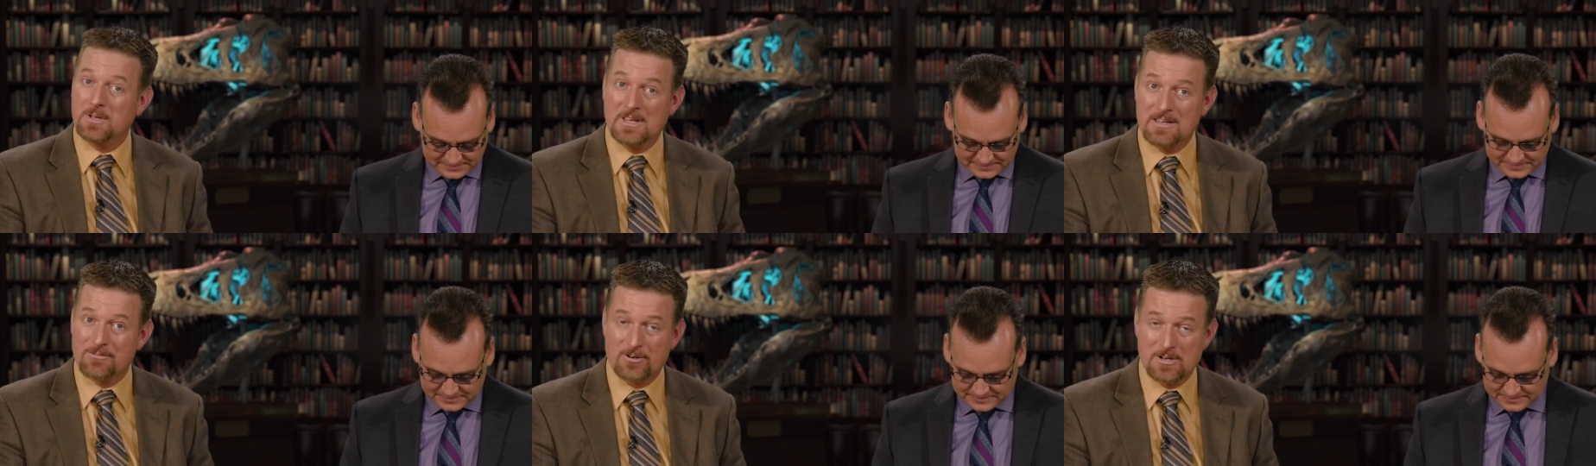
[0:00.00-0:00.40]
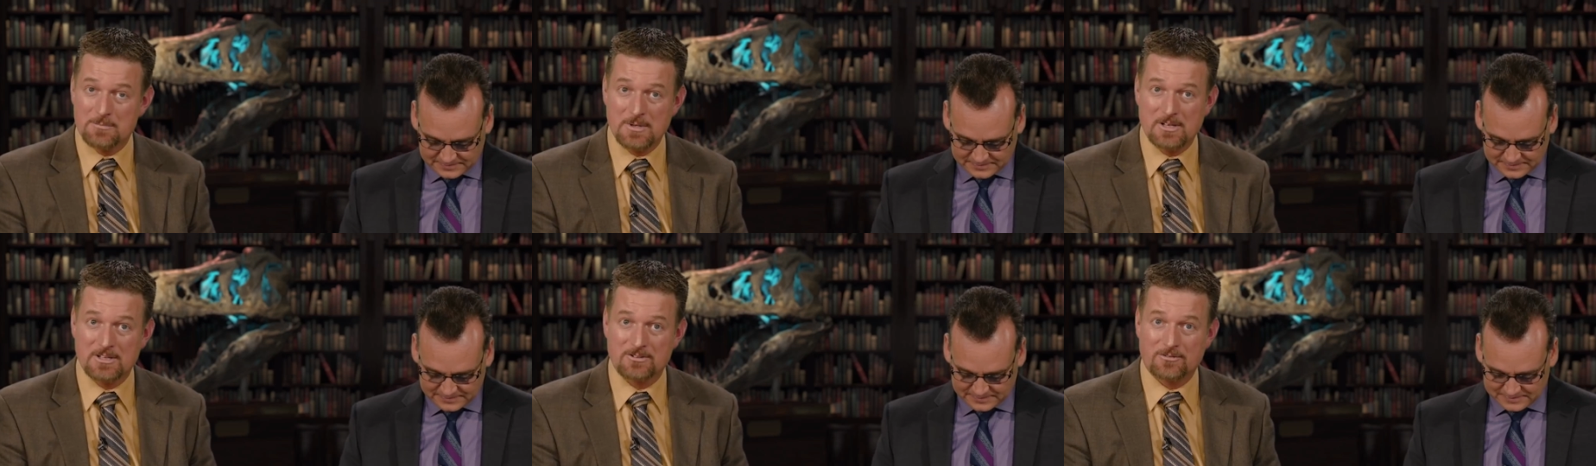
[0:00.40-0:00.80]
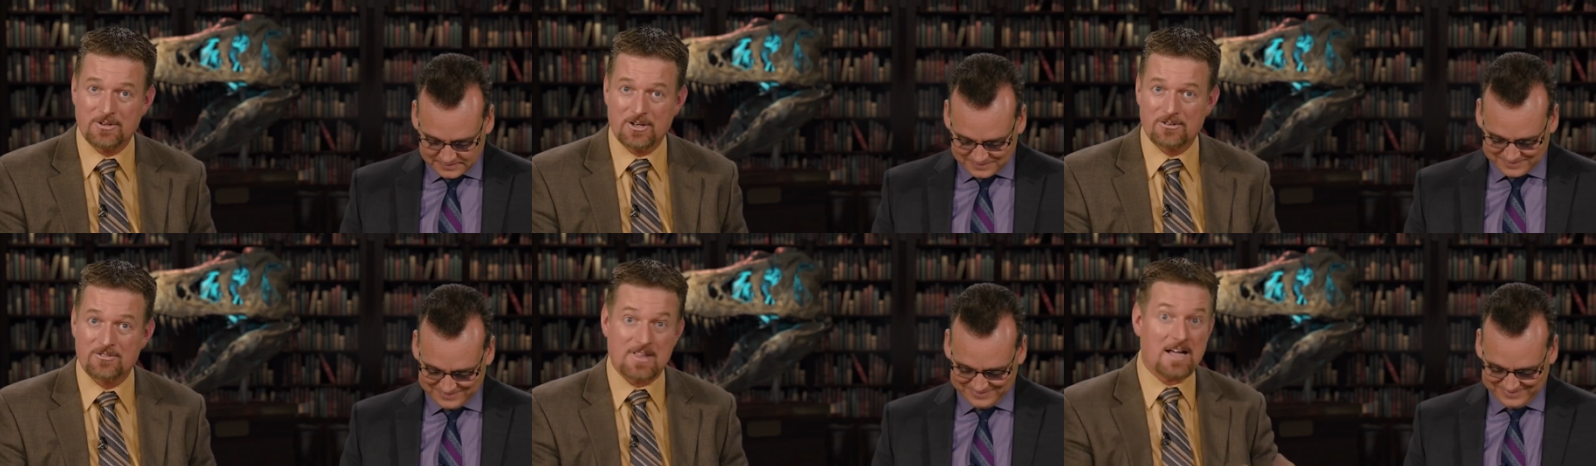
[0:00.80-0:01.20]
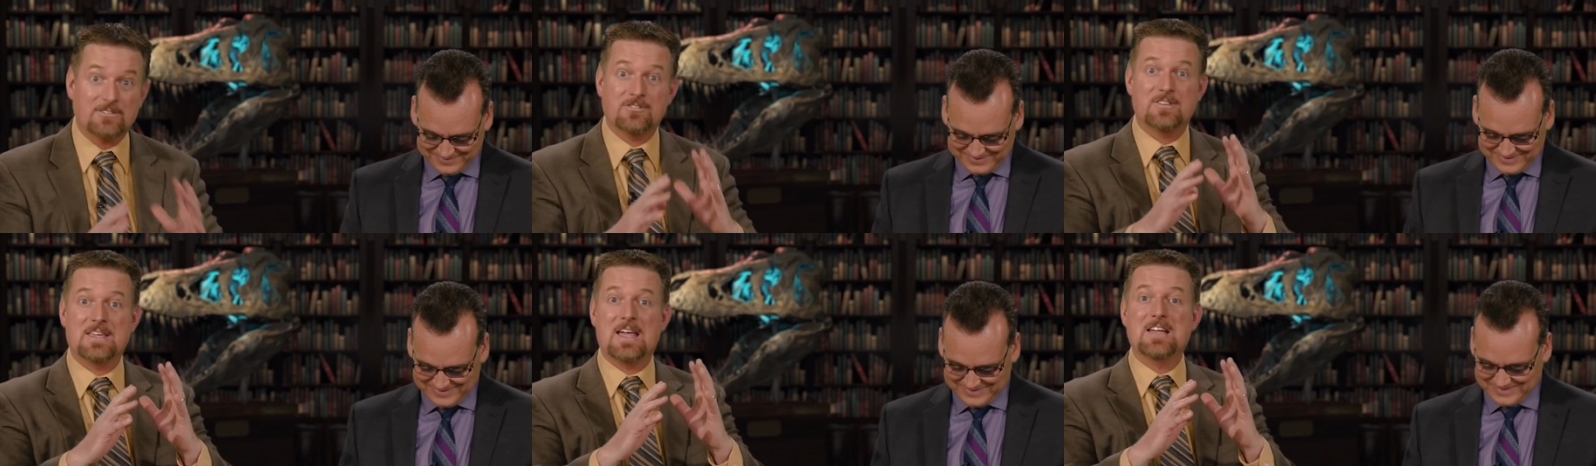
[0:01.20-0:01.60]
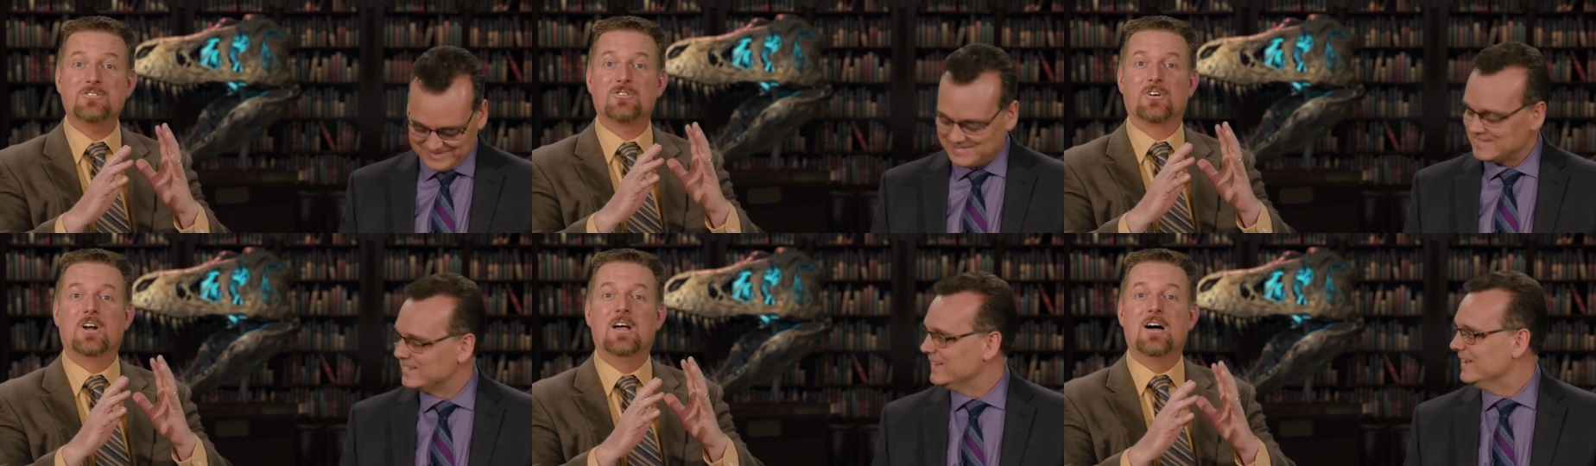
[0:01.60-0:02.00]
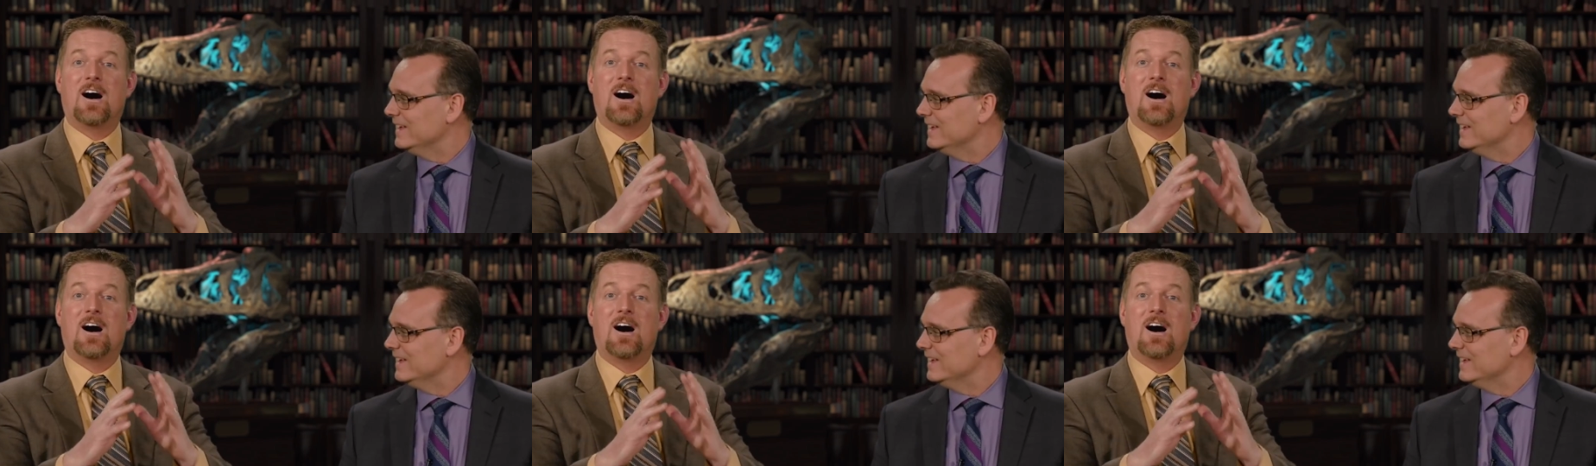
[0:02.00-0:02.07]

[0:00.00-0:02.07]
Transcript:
Speaker 1: believer in millions of years, that's the answer.